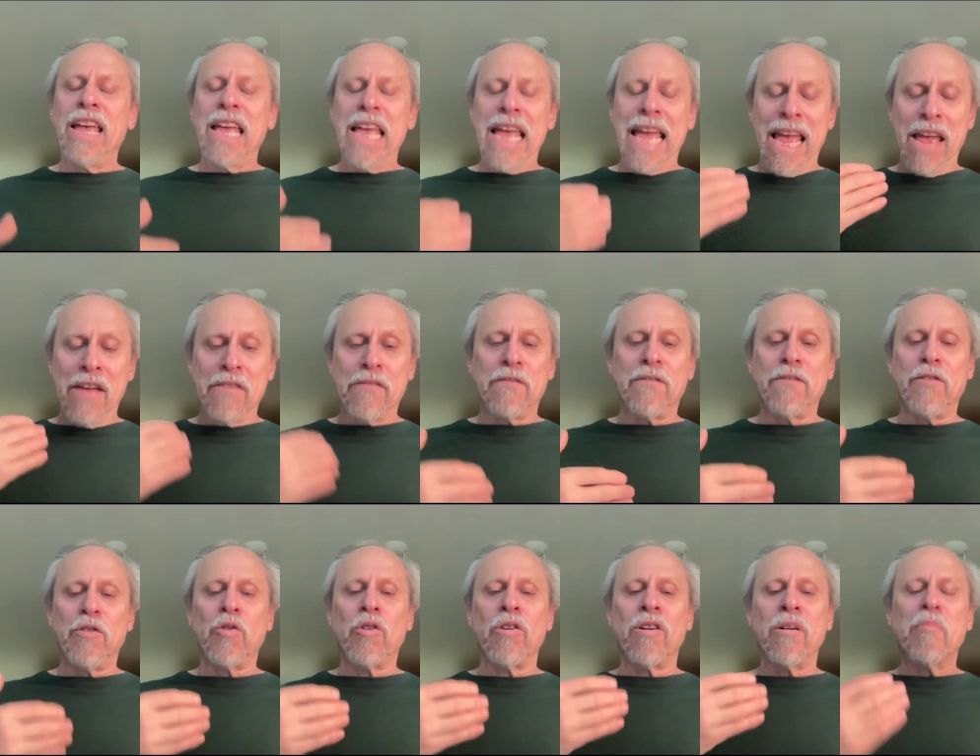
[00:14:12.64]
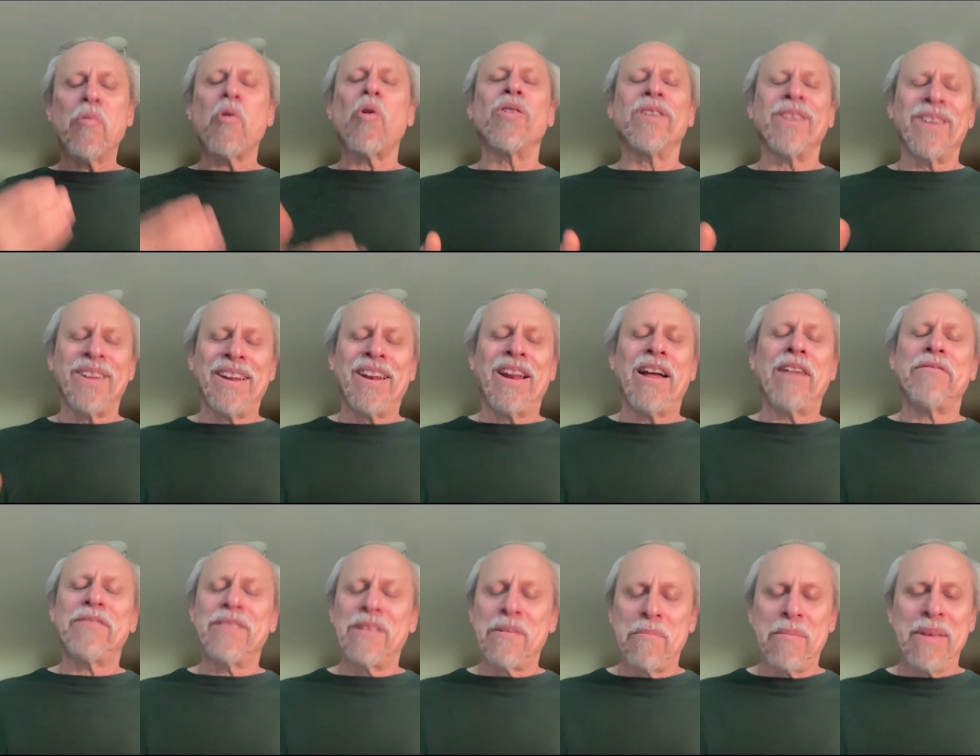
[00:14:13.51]
if you're important
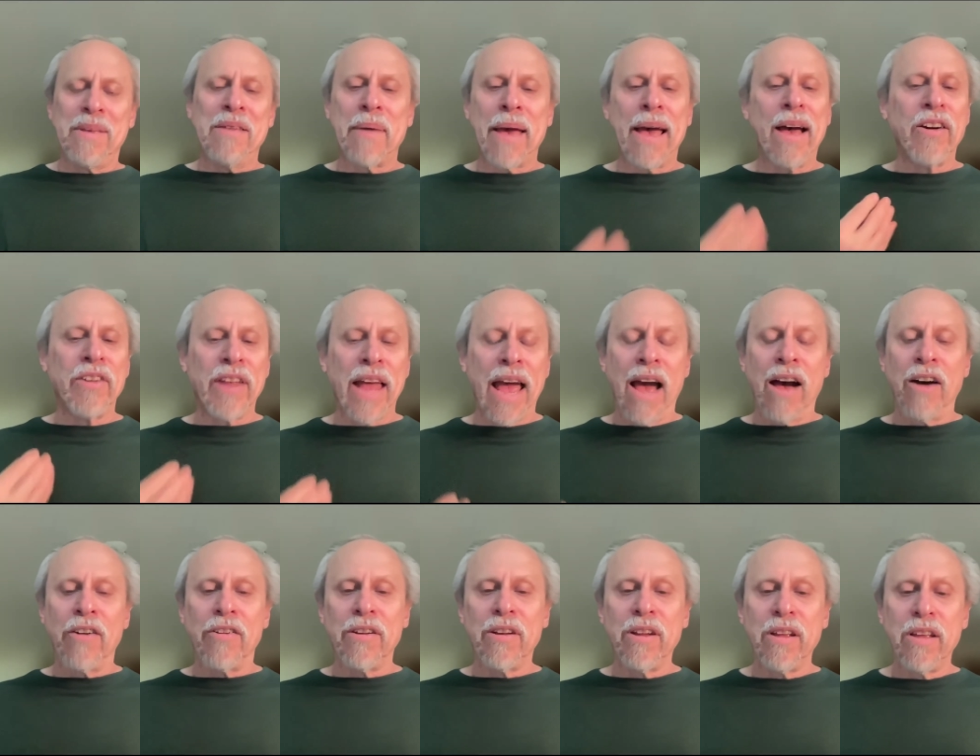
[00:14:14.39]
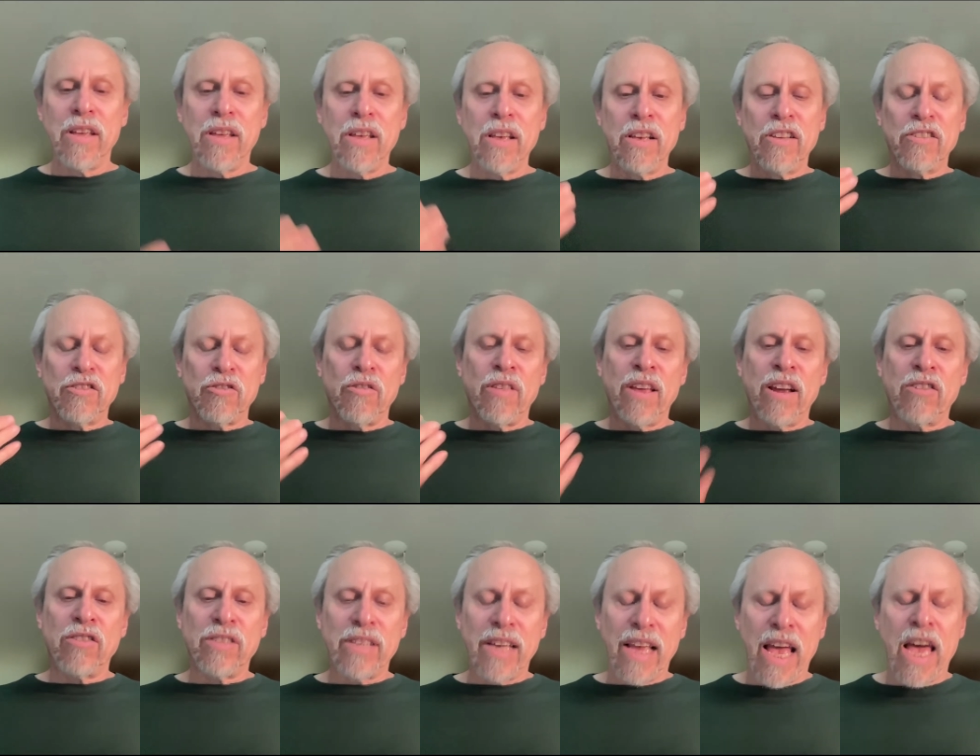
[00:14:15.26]
enough to be bailed out. So
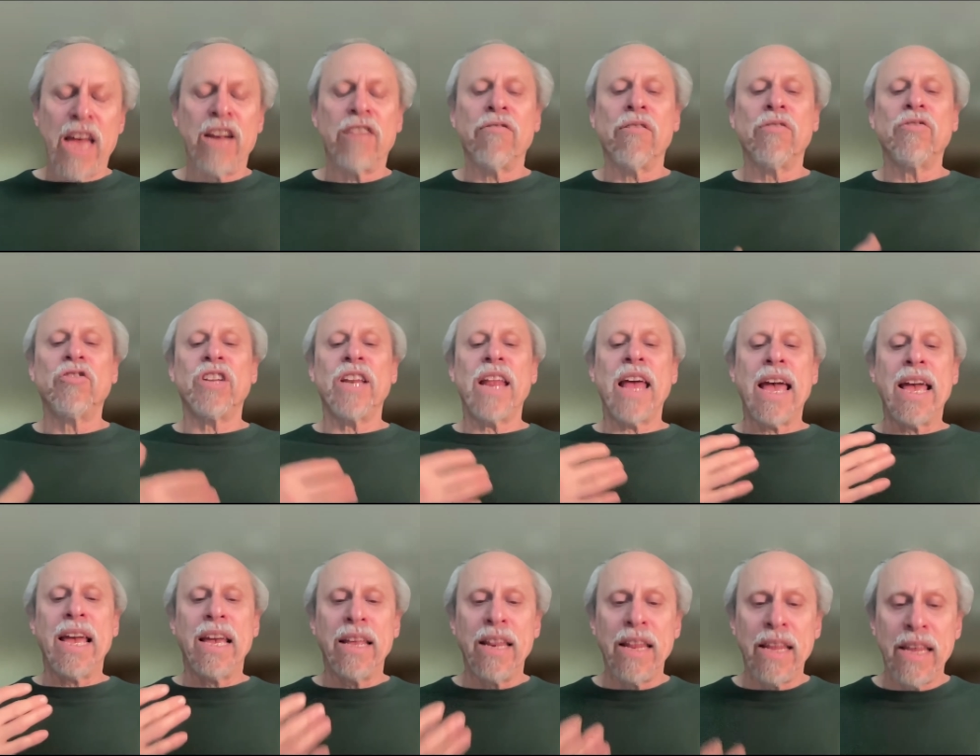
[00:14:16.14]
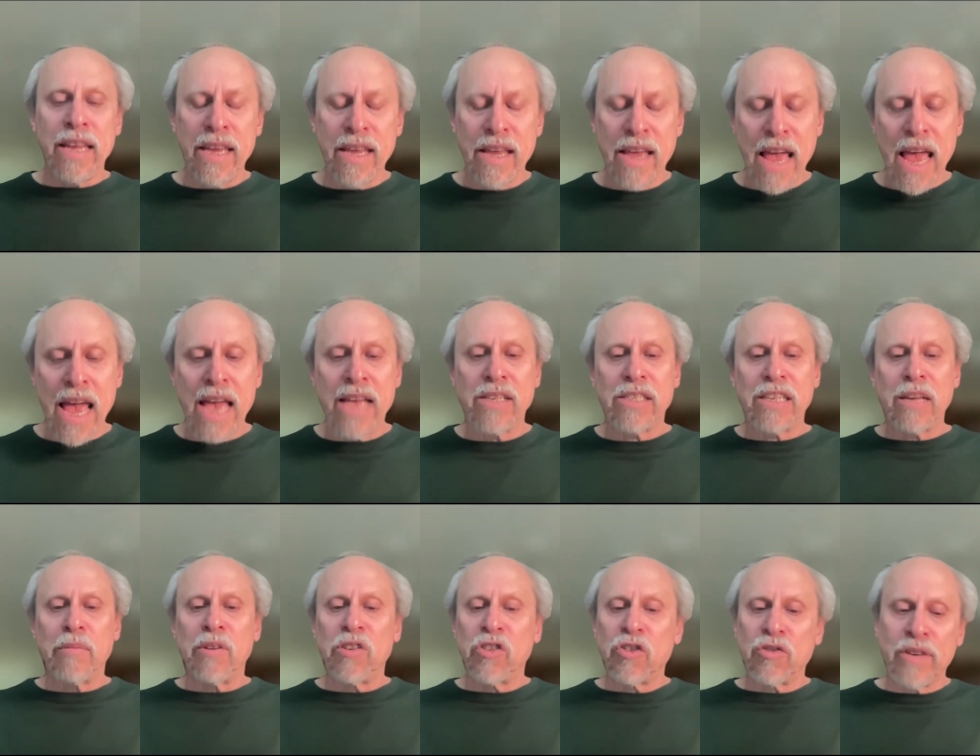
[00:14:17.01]
there's heterogeneity,
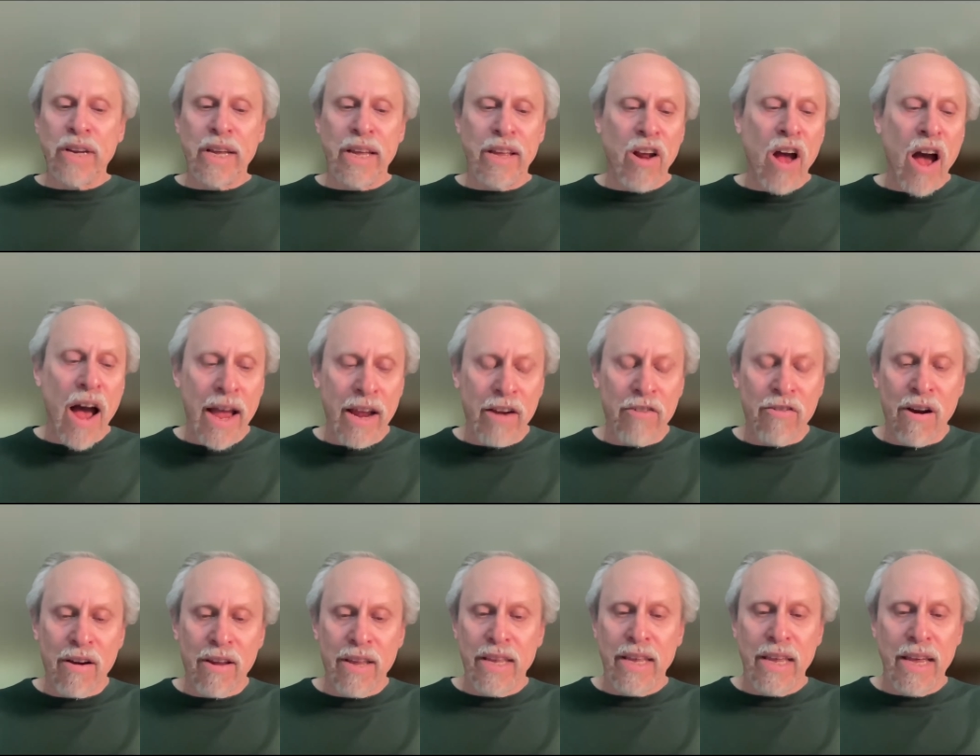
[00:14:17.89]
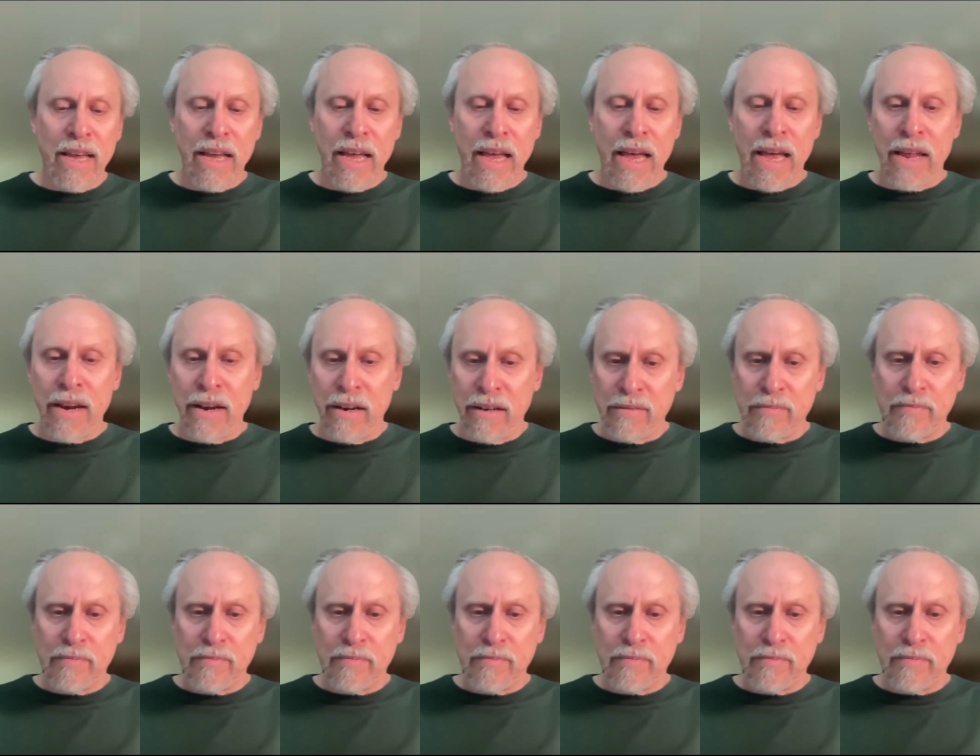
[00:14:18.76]
asymmetry, and hierarchy again.